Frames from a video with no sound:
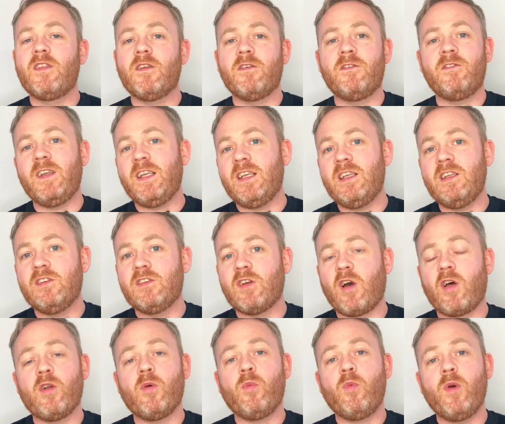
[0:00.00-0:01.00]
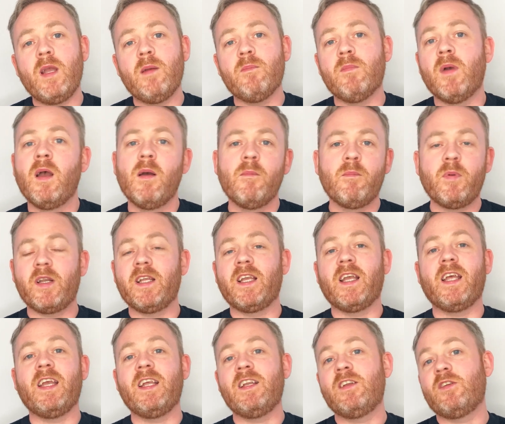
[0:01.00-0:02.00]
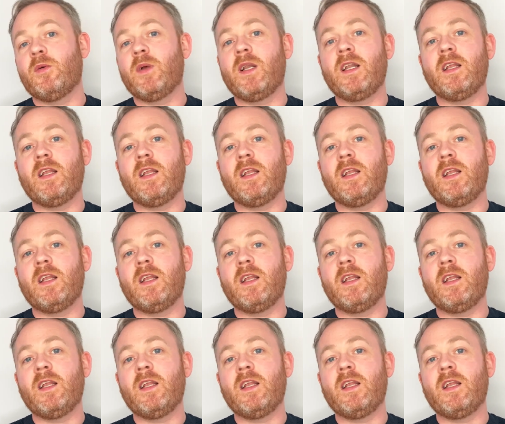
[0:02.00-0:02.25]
the fees on a whim, putting it into a